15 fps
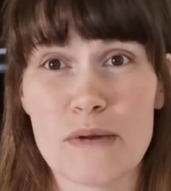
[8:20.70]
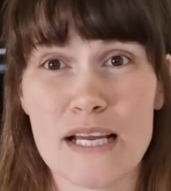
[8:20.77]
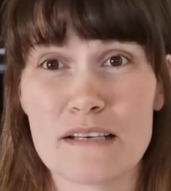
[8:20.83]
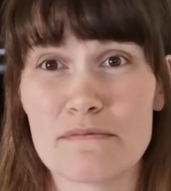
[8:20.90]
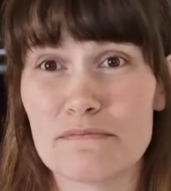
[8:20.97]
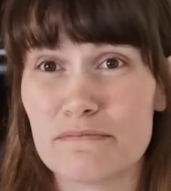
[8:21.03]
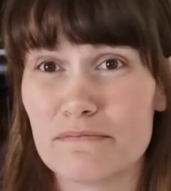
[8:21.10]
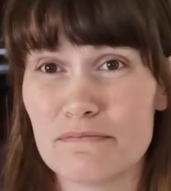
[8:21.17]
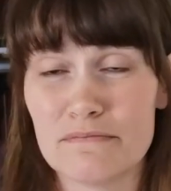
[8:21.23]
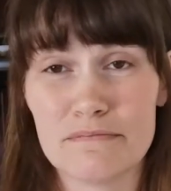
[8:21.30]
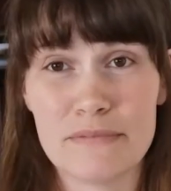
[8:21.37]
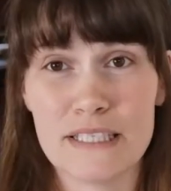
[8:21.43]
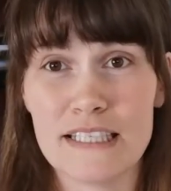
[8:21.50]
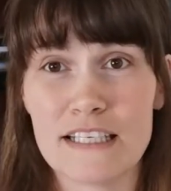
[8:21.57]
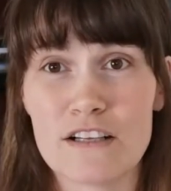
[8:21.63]
might
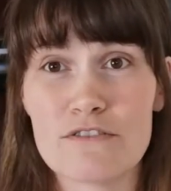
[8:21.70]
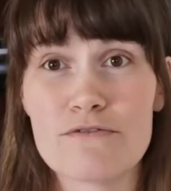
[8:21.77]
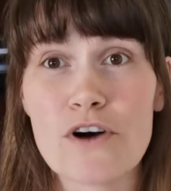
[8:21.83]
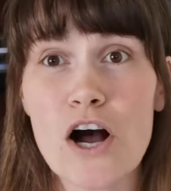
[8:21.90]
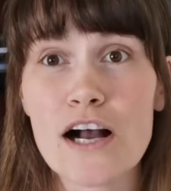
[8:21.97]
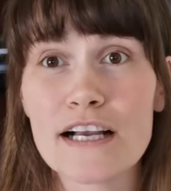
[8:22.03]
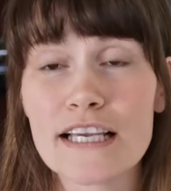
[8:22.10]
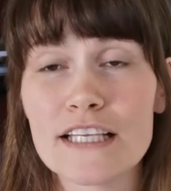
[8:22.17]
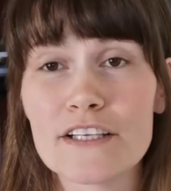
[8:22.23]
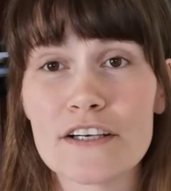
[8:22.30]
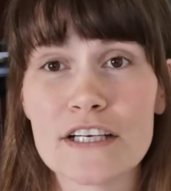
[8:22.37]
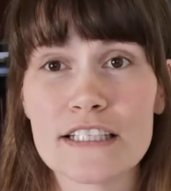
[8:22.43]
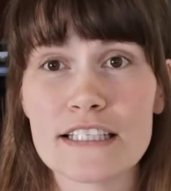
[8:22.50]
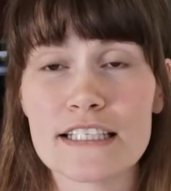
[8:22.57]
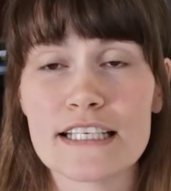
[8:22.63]
be a little foggy
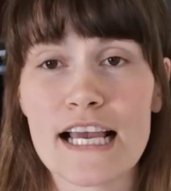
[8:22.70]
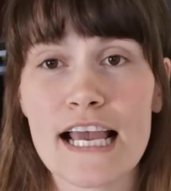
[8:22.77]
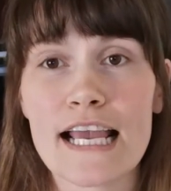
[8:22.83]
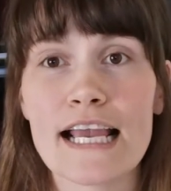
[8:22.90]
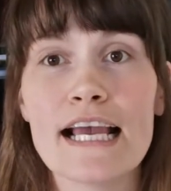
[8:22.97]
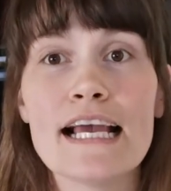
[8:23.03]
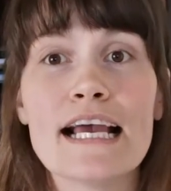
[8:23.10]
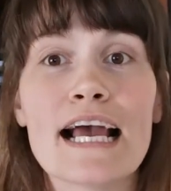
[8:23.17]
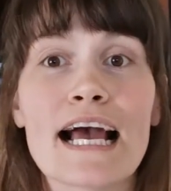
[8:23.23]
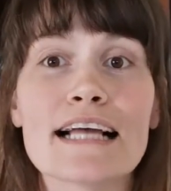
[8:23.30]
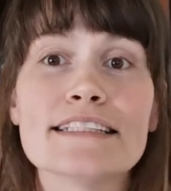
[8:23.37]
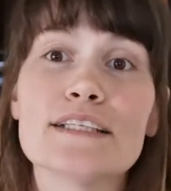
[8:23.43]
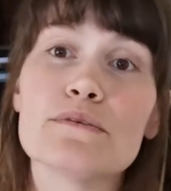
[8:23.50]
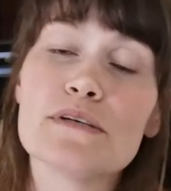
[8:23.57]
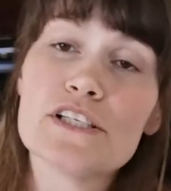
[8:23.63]
during the day.
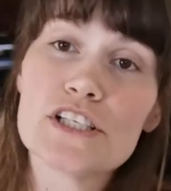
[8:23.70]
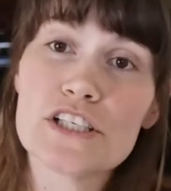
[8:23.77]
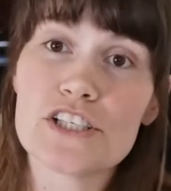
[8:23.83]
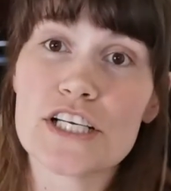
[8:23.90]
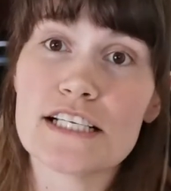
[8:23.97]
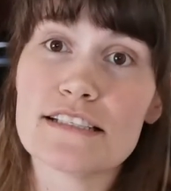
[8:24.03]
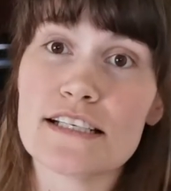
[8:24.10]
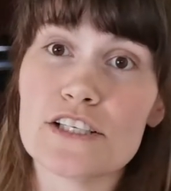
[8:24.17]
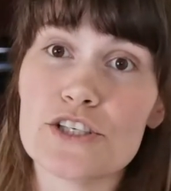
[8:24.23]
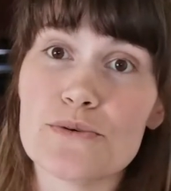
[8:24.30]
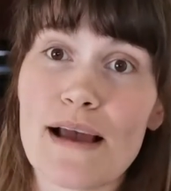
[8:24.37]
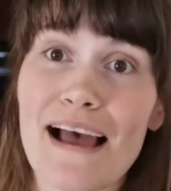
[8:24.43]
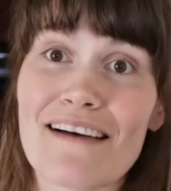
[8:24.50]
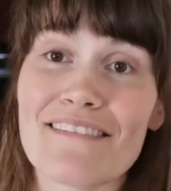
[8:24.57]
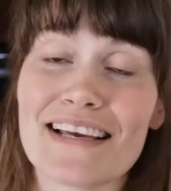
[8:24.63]
And so we suggest that
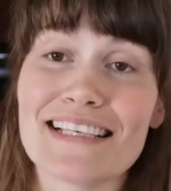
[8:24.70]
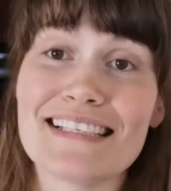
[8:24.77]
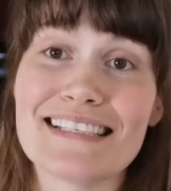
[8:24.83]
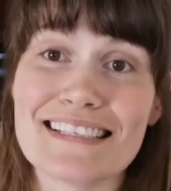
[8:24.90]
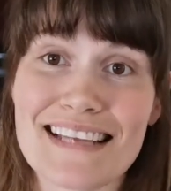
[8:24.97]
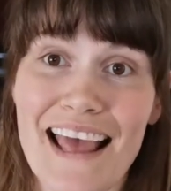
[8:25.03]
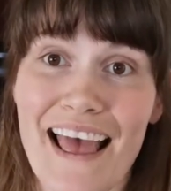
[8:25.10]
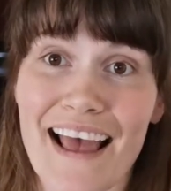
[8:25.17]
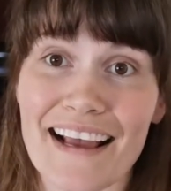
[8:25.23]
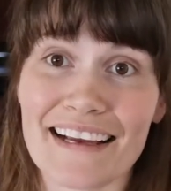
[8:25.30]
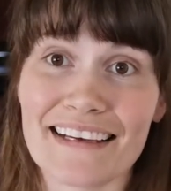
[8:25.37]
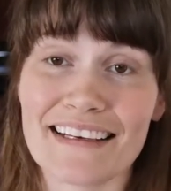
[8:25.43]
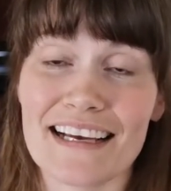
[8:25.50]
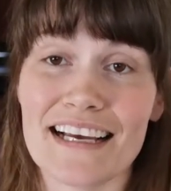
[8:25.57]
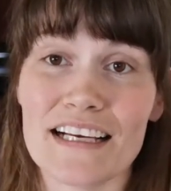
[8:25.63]
you have a
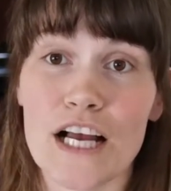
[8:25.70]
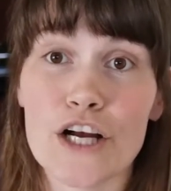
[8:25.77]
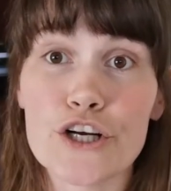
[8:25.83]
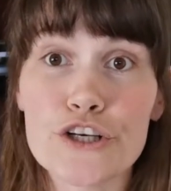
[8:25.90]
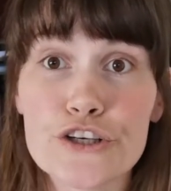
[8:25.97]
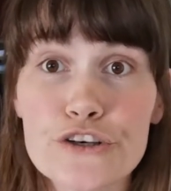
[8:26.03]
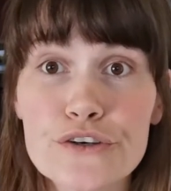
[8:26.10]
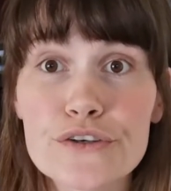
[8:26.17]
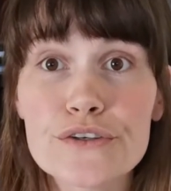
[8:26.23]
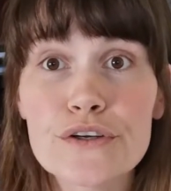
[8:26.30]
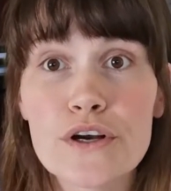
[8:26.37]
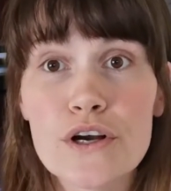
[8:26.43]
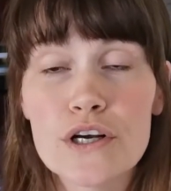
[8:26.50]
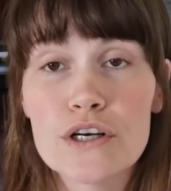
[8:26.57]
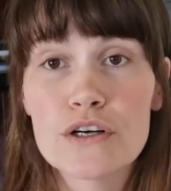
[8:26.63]
snack, a
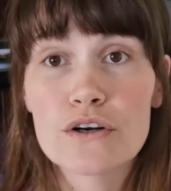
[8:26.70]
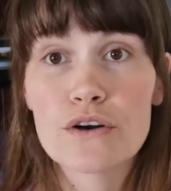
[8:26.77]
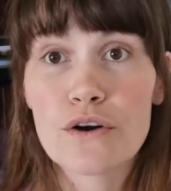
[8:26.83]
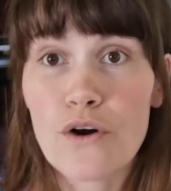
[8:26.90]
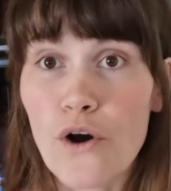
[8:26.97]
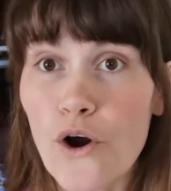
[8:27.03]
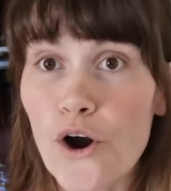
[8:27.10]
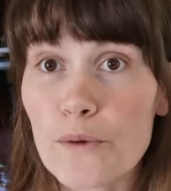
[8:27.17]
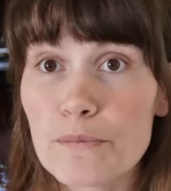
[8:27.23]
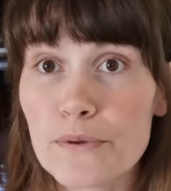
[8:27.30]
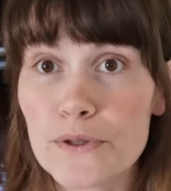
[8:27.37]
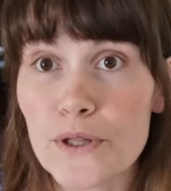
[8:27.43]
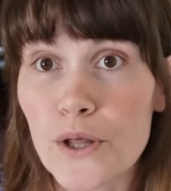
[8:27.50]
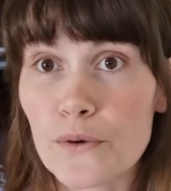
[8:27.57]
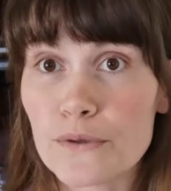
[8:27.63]
good
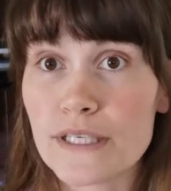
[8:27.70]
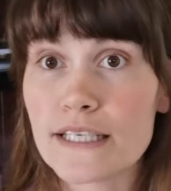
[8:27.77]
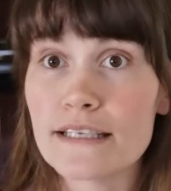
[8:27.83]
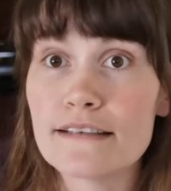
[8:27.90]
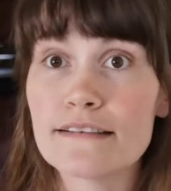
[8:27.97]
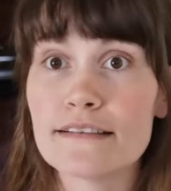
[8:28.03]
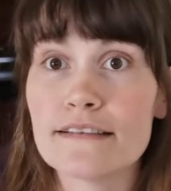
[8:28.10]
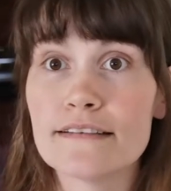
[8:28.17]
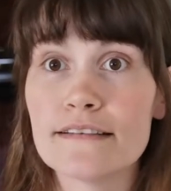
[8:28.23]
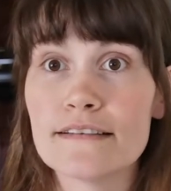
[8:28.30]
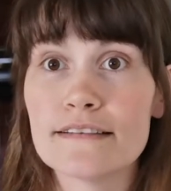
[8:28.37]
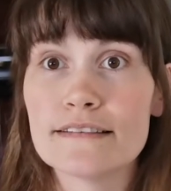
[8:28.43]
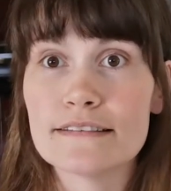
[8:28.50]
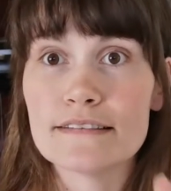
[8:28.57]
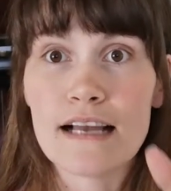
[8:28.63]
carb-loaded,
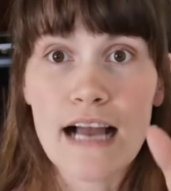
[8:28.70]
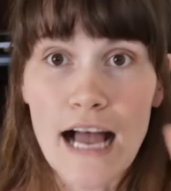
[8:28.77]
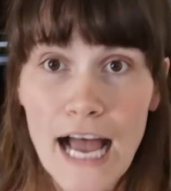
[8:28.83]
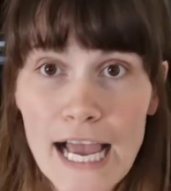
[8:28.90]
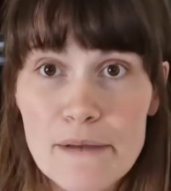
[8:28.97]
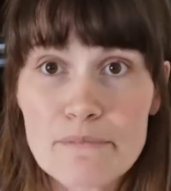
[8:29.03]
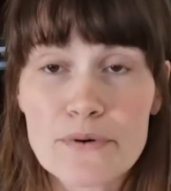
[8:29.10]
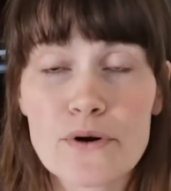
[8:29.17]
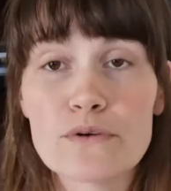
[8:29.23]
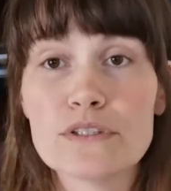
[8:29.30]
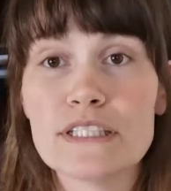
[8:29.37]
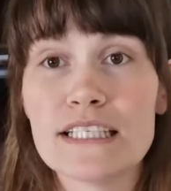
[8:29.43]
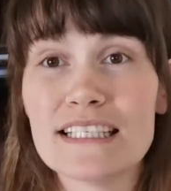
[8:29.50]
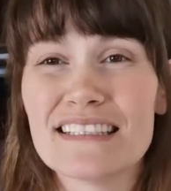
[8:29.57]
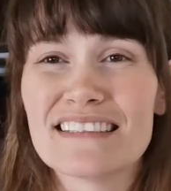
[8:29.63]

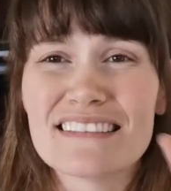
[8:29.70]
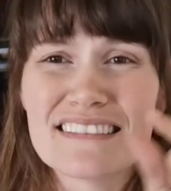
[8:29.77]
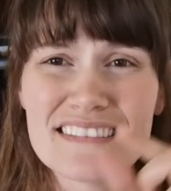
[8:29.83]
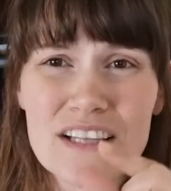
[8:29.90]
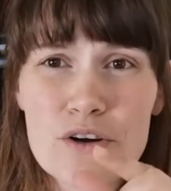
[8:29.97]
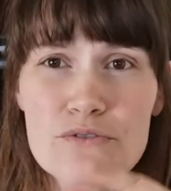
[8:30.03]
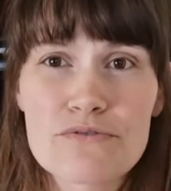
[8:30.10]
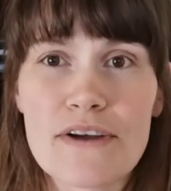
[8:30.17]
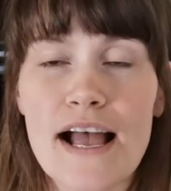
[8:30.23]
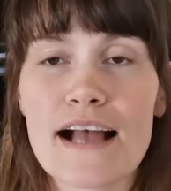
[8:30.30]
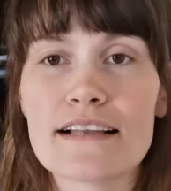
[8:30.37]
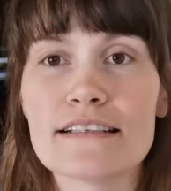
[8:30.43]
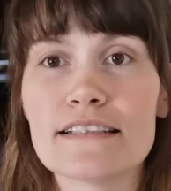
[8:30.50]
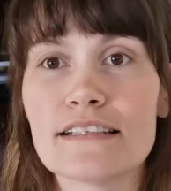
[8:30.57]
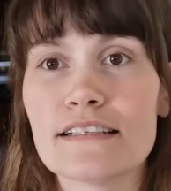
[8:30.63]
high-protein,
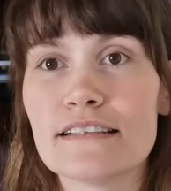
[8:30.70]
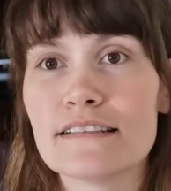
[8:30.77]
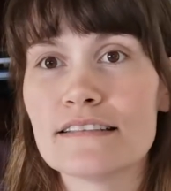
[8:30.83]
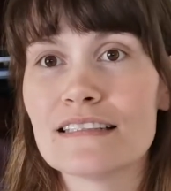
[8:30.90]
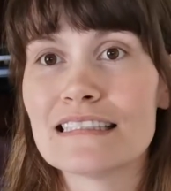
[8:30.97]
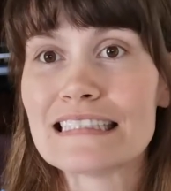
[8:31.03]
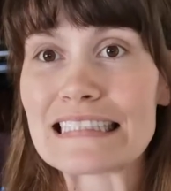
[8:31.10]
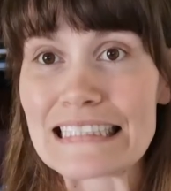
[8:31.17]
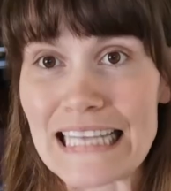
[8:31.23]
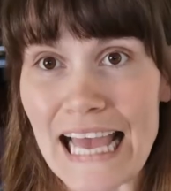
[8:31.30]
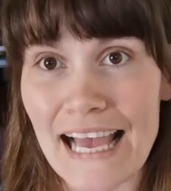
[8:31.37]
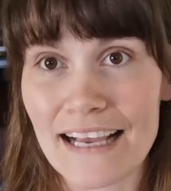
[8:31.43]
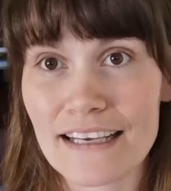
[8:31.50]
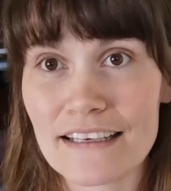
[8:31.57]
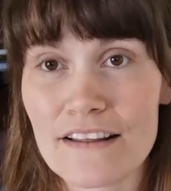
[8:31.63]
low-fat
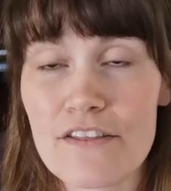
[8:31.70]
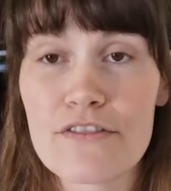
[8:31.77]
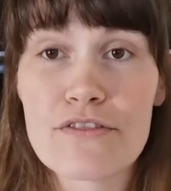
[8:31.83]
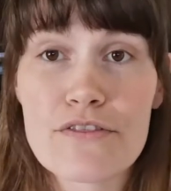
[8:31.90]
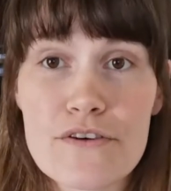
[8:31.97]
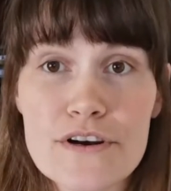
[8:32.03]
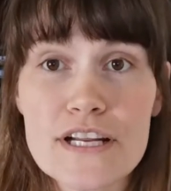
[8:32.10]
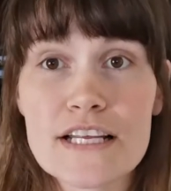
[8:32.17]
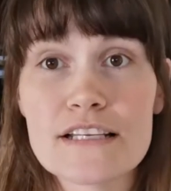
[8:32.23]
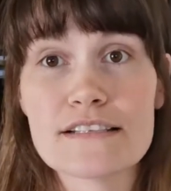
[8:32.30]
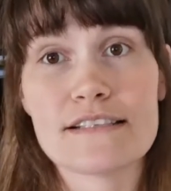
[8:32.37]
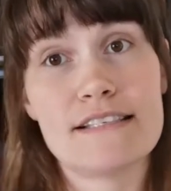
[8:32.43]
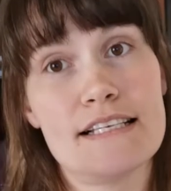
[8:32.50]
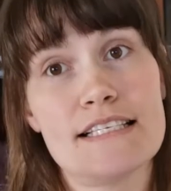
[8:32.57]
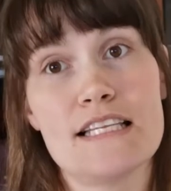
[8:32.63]
snack 30
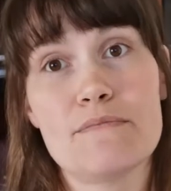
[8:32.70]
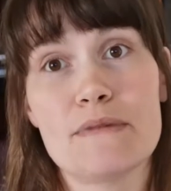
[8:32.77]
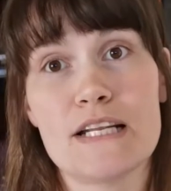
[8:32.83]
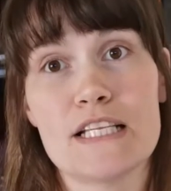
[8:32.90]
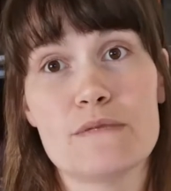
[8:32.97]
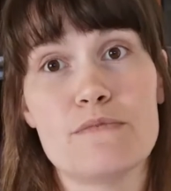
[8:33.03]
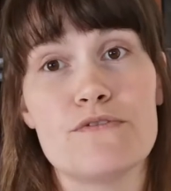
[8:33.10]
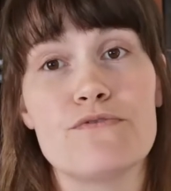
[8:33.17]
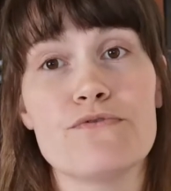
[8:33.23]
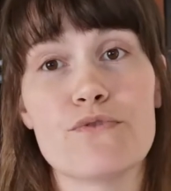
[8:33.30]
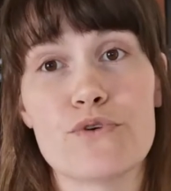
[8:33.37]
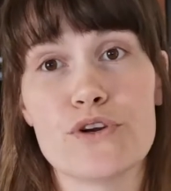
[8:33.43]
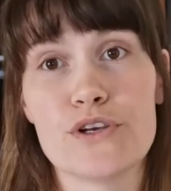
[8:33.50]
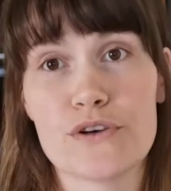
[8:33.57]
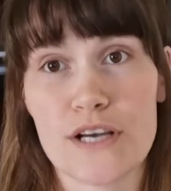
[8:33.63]
to 60 minutes
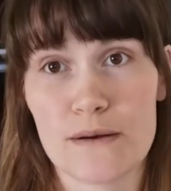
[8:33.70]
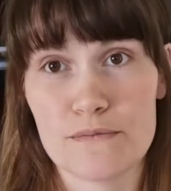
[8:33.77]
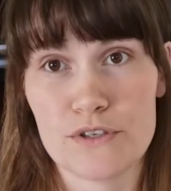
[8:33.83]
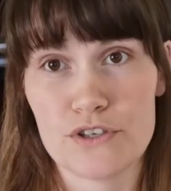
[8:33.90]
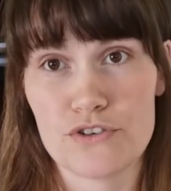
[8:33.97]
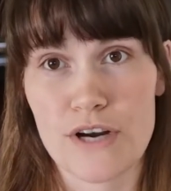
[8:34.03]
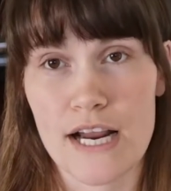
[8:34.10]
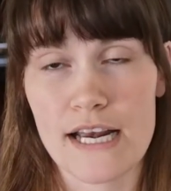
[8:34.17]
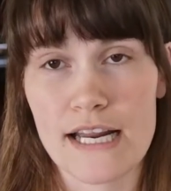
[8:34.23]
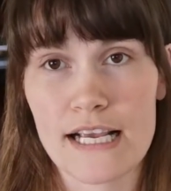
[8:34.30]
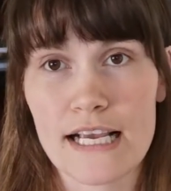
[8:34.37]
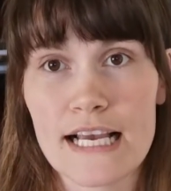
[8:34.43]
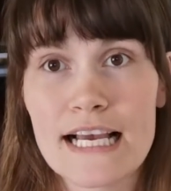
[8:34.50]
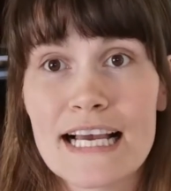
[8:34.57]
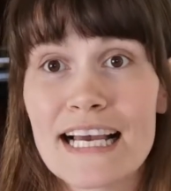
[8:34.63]
before you come to
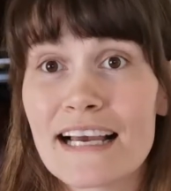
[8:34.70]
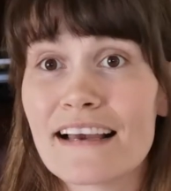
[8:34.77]
training.